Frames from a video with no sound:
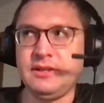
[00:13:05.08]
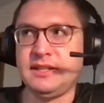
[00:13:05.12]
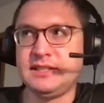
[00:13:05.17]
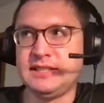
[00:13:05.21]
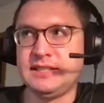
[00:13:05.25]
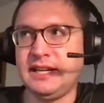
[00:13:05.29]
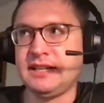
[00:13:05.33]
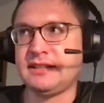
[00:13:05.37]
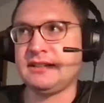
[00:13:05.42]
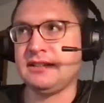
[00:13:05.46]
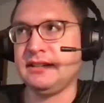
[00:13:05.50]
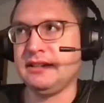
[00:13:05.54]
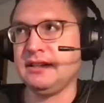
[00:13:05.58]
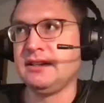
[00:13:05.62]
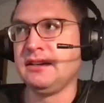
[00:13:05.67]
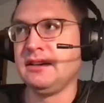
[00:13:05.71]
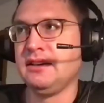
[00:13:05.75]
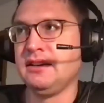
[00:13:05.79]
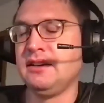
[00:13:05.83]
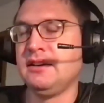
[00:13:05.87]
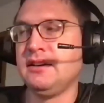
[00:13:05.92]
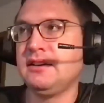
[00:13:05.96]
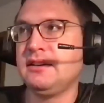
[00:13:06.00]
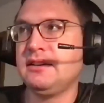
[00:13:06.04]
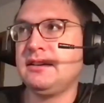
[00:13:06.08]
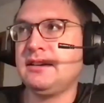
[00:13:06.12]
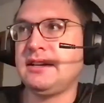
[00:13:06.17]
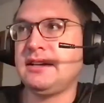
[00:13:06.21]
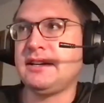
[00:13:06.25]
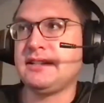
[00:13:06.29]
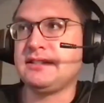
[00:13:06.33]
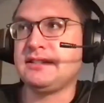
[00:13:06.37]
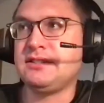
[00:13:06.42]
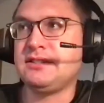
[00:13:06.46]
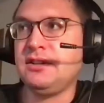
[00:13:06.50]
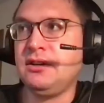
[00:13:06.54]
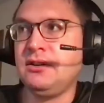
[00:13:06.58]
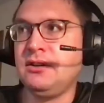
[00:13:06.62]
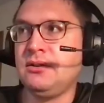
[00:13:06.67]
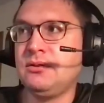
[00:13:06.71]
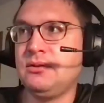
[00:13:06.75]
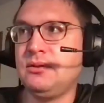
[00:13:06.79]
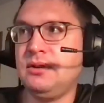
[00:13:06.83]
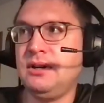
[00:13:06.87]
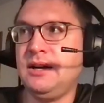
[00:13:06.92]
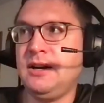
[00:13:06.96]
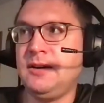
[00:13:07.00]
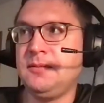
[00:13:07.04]
Exactly. Yeah.
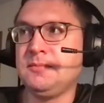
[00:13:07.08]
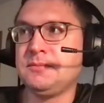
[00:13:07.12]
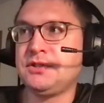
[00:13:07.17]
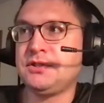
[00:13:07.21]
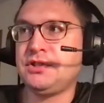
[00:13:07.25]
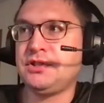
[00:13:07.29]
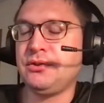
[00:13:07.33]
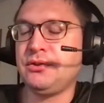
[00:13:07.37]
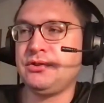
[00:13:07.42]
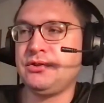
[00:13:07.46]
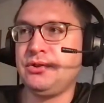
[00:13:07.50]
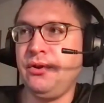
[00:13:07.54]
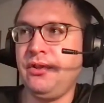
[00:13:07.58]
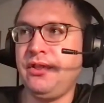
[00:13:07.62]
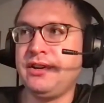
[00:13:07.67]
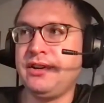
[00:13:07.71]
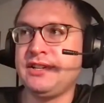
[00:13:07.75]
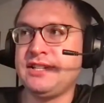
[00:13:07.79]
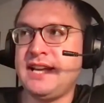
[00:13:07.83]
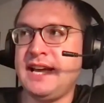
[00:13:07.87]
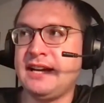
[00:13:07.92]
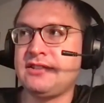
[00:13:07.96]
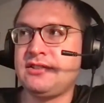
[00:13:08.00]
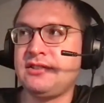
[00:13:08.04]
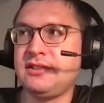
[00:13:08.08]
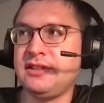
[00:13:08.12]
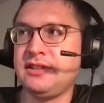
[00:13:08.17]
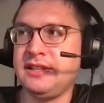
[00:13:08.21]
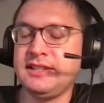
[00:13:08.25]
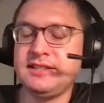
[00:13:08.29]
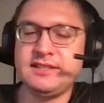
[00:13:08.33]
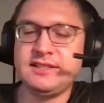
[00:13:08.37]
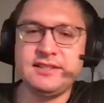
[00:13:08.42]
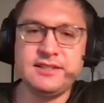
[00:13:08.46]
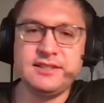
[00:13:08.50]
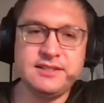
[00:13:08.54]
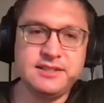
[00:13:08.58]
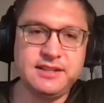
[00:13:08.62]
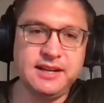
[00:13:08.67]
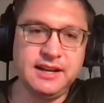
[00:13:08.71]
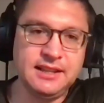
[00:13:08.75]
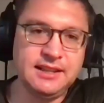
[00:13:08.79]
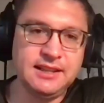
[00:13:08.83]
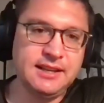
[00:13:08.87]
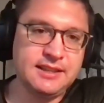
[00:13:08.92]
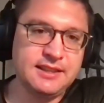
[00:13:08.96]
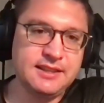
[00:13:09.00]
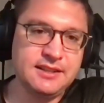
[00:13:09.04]
So um, so so there's actually, this is, I
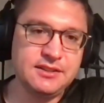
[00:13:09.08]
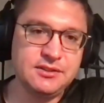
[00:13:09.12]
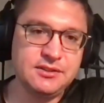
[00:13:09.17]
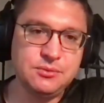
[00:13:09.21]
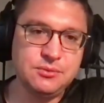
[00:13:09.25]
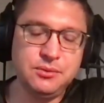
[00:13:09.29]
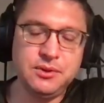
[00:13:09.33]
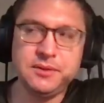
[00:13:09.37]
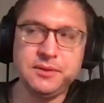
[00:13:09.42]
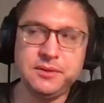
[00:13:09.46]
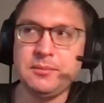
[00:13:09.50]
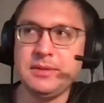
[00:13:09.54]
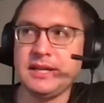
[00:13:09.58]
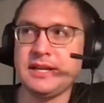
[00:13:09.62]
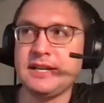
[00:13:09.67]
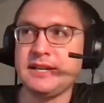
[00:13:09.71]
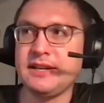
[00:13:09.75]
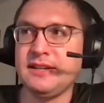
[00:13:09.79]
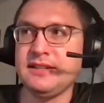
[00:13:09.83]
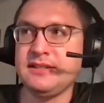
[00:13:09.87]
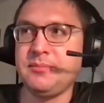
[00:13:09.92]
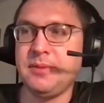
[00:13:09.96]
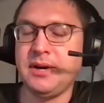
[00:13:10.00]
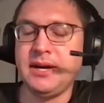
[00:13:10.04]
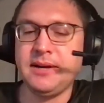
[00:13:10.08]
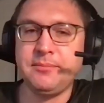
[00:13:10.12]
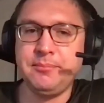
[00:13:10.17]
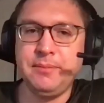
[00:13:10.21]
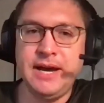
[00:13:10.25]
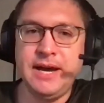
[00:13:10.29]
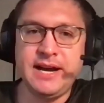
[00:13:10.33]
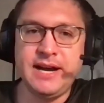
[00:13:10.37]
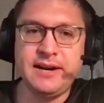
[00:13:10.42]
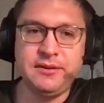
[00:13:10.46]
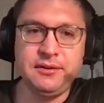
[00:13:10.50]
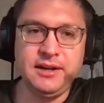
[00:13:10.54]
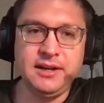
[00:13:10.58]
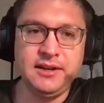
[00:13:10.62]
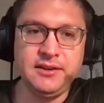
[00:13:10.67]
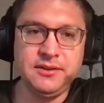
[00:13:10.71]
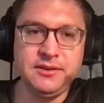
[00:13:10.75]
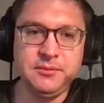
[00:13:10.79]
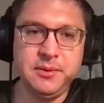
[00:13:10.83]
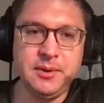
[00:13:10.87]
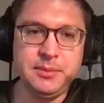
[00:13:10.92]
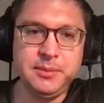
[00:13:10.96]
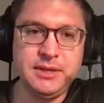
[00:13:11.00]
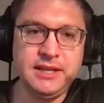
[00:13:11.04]
like this one because my
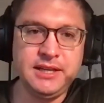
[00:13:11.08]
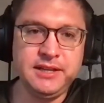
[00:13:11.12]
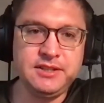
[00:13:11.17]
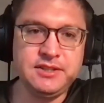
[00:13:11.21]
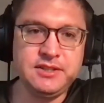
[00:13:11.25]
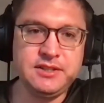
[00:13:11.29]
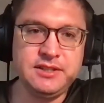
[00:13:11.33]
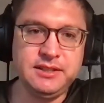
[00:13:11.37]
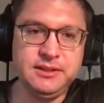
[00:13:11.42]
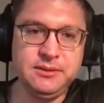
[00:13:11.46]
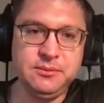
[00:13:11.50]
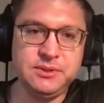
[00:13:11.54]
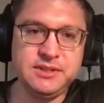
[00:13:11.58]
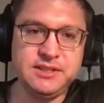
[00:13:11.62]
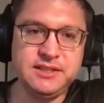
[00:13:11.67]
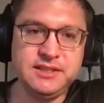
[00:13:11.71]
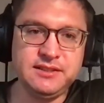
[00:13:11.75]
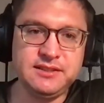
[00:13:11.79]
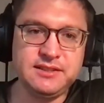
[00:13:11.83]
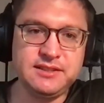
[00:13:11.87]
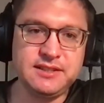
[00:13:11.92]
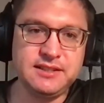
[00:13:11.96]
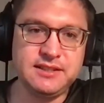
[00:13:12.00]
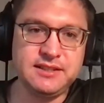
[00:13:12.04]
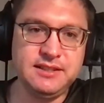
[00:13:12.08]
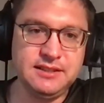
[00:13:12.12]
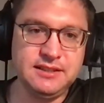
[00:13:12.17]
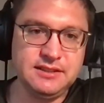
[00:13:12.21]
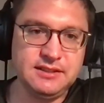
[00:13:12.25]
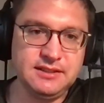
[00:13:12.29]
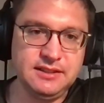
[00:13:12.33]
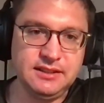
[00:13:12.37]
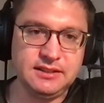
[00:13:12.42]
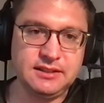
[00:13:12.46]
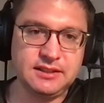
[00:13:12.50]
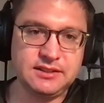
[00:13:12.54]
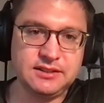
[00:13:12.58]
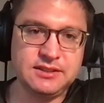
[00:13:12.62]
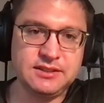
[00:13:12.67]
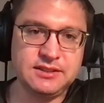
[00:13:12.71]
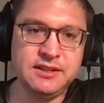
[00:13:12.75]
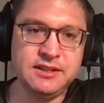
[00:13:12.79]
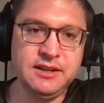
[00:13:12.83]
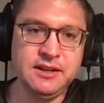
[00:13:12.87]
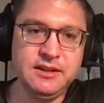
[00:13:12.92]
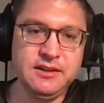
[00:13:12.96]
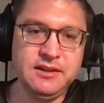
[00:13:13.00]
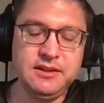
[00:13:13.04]
background, my PhD was in statistics.
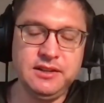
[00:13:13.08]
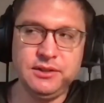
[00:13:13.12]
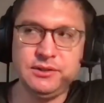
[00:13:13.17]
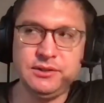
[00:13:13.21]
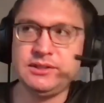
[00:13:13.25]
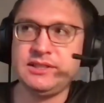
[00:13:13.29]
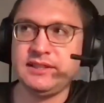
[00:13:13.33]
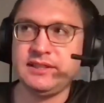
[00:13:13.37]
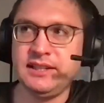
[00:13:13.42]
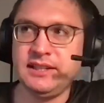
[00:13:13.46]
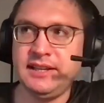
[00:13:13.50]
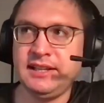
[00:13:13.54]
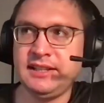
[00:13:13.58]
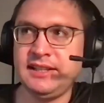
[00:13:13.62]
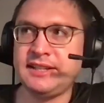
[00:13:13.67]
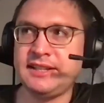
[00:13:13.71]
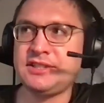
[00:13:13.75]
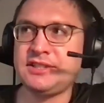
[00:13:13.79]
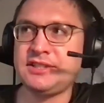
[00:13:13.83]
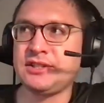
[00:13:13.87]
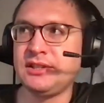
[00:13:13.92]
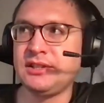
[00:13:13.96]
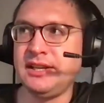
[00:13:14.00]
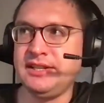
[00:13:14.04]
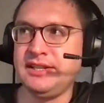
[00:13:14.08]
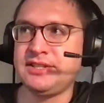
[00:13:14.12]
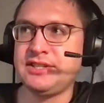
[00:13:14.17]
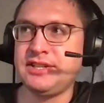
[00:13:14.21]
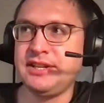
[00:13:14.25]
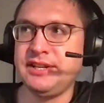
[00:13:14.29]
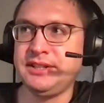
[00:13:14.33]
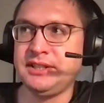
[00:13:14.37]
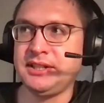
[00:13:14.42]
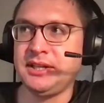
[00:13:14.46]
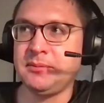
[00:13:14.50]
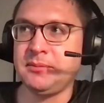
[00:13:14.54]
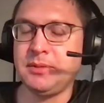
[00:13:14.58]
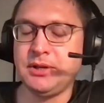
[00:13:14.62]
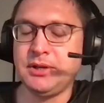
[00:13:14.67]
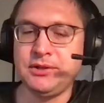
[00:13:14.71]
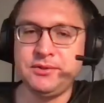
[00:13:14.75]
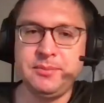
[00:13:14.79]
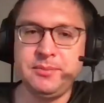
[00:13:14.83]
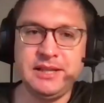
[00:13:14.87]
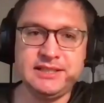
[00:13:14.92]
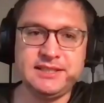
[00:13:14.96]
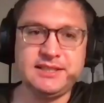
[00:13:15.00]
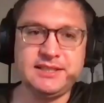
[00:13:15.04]
It was electrical engineering, but it
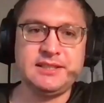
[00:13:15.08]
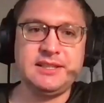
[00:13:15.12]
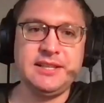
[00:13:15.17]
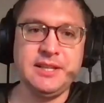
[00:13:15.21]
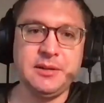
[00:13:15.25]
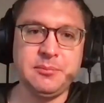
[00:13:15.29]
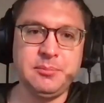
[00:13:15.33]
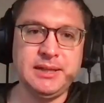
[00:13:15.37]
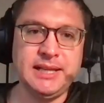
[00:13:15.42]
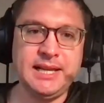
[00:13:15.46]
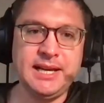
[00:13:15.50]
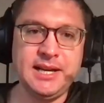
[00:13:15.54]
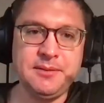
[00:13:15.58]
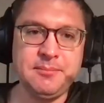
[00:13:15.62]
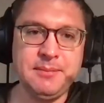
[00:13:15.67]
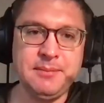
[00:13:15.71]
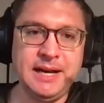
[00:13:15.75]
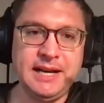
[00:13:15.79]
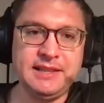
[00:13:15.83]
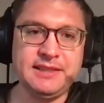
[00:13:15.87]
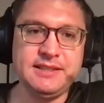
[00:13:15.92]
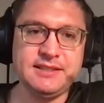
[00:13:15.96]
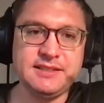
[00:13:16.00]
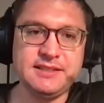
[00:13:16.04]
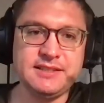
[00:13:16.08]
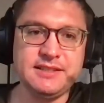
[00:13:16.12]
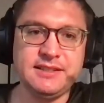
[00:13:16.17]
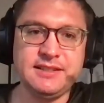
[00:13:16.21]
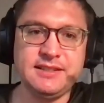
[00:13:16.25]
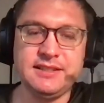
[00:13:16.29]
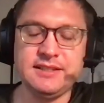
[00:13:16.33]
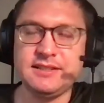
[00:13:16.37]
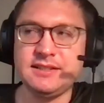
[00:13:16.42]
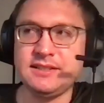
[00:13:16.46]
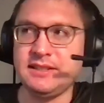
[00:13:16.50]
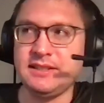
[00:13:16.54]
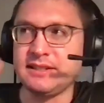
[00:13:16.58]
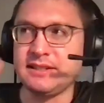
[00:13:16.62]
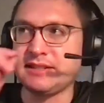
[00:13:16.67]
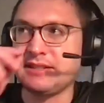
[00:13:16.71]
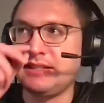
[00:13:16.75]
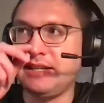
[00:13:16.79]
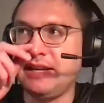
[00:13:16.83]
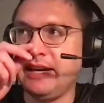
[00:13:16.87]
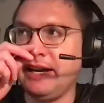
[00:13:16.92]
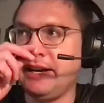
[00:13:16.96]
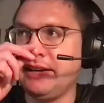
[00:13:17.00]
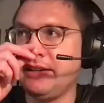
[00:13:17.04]
was basically applied math and
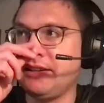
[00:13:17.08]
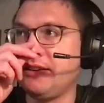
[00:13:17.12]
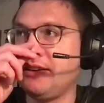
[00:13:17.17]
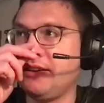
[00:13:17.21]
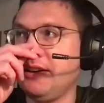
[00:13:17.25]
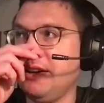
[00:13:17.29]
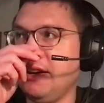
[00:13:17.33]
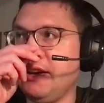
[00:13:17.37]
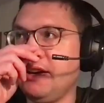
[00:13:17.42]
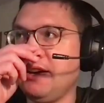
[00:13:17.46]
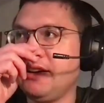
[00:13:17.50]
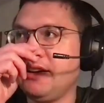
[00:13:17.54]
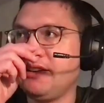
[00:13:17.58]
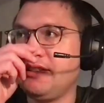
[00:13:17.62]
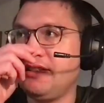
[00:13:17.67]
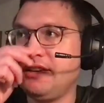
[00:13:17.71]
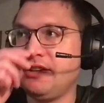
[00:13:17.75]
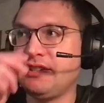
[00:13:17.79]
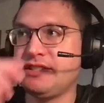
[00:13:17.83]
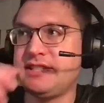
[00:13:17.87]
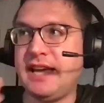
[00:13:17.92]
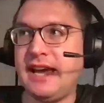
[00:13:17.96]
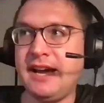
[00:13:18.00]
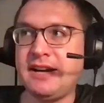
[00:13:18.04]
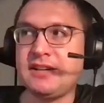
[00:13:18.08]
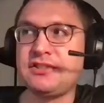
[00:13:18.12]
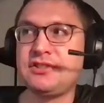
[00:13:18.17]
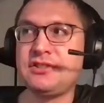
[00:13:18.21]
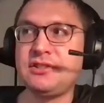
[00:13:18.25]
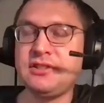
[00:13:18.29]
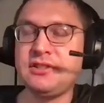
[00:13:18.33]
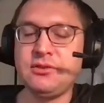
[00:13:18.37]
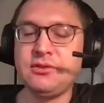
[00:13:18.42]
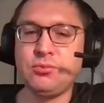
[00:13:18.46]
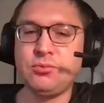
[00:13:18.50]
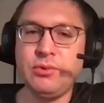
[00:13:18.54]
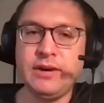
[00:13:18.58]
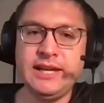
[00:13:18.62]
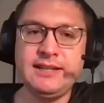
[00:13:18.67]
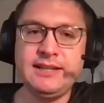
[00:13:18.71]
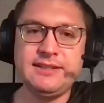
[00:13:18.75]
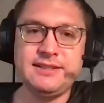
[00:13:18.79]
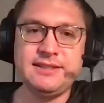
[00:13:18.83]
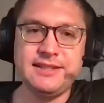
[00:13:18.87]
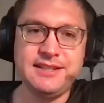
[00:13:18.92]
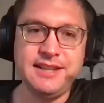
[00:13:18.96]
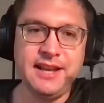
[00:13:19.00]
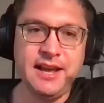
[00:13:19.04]
statistics. And there's actually
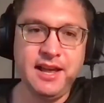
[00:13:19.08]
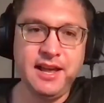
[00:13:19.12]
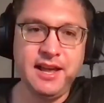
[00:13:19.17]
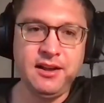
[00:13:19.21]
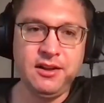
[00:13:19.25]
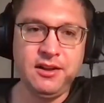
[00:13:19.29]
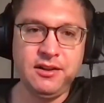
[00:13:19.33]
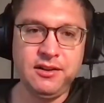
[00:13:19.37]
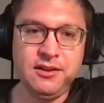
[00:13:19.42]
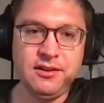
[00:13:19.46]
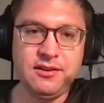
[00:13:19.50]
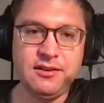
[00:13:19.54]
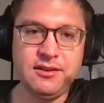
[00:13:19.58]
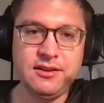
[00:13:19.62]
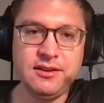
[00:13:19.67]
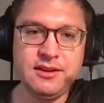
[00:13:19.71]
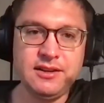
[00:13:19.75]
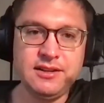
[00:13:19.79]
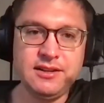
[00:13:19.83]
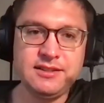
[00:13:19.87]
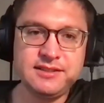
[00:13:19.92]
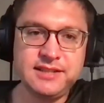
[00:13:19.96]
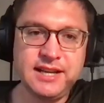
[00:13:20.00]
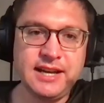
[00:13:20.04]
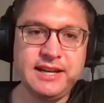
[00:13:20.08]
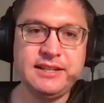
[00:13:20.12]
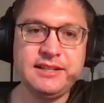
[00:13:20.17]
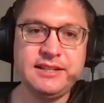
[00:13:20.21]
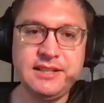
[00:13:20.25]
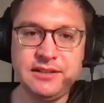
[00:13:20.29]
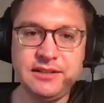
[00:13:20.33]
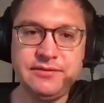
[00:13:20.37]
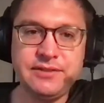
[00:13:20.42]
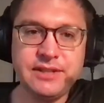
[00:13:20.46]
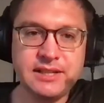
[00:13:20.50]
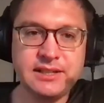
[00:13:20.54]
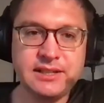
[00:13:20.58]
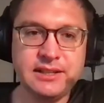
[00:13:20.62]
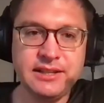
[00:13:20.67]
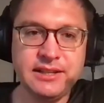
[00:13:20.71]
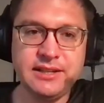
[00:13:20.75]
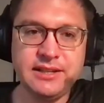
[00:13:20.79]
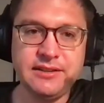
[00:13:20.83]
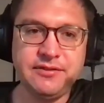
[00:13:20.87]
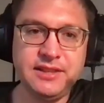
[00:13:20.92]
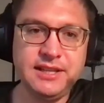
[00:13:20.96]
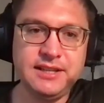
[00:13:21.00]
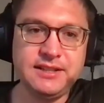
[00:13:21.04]
ways to tell scientifically
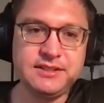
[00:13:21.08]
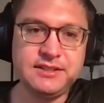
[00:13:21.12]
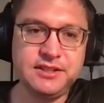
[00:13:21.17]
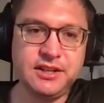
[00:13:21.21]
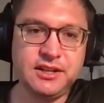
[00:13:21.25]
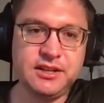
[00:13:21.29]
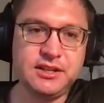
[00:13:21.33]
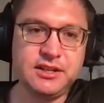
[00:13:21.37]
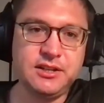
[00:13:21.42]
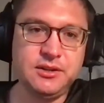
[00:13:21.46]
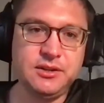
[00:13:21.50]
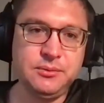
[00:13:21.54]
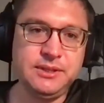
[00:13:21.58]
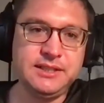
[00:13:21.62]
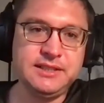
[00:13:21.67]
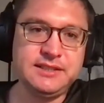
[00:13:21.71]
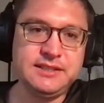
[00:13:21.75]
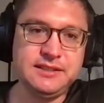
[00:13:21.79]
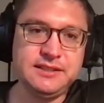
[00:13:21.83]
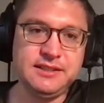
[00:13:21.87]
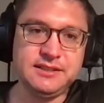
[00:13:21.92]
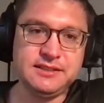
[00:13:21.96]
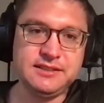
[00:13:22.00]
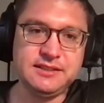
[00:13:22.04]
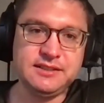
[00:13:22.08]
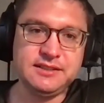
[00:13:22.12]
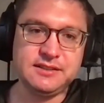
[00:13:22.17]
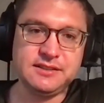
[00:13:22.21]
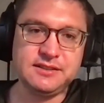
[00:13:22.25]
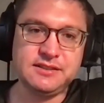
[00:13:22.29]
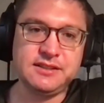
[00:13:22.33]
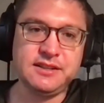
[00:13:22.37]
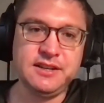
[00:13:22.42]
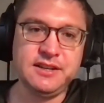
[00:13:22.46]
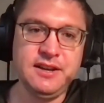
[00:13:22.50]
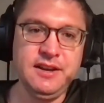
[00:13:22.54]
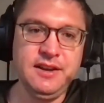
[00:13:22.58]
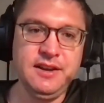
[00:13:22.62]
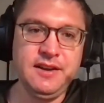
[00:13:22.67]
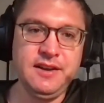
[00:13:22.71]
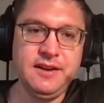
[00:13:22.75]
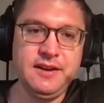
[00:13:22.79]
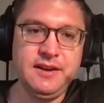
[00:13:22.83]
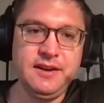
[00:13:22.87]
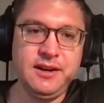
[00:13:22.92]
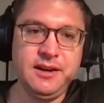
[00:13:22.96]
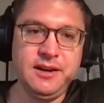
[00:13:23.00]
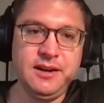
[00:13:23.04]
if things are coincidences.
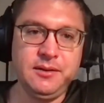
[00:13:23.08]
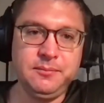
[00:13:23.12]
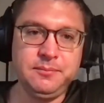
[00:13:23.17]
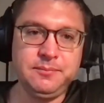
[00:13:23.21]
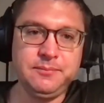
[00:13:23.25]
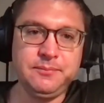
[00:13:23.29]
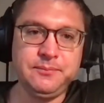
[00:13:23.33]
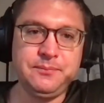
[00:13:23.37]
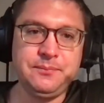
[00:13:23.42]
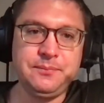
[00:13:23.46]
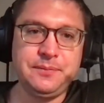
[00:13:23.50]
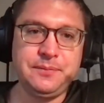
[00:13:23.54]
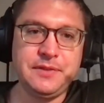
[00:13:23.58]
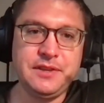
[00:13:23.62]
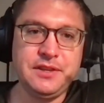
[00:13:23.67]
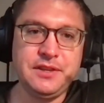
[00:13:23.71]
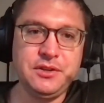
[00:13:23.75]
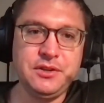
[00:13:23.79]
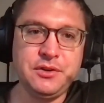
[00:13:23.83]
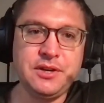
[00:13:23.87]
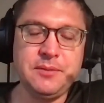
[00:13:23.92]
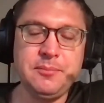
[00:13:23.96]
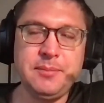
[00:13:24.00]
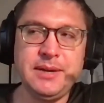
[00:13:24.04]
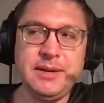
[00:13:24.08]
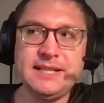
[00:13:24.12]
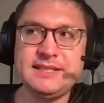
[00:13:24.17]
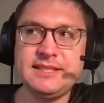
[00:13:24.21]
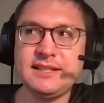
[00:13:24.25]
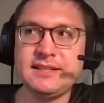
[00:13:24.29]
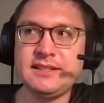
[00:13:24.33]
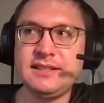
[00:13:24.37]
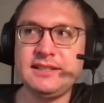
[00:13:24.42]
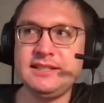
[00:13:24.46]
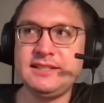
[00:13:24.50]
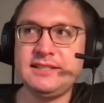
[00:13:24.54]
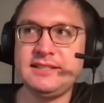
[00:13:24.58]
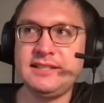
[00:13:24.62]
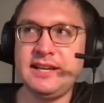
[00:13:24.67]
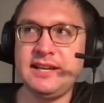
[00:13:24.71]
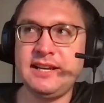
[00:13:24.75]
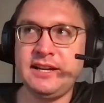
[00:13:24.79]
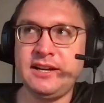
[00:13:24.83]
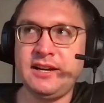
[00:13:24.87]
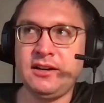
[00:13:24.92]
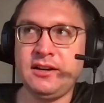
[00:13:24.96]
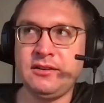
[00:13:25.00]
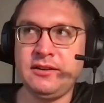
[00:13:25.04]
Um, You can basically
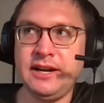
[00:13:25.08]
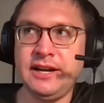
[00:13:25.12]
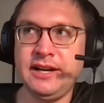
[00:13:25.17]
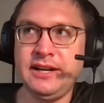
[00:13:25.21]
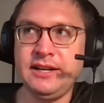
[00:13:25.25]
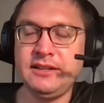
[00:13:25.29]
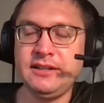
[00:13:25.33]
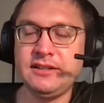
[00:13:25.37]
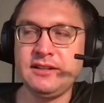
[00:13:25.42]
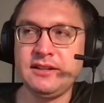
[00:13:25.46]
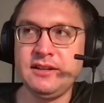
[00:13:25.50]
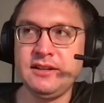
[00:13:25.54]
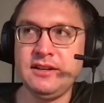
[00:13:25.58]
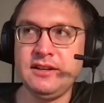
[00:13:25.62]
say, all right,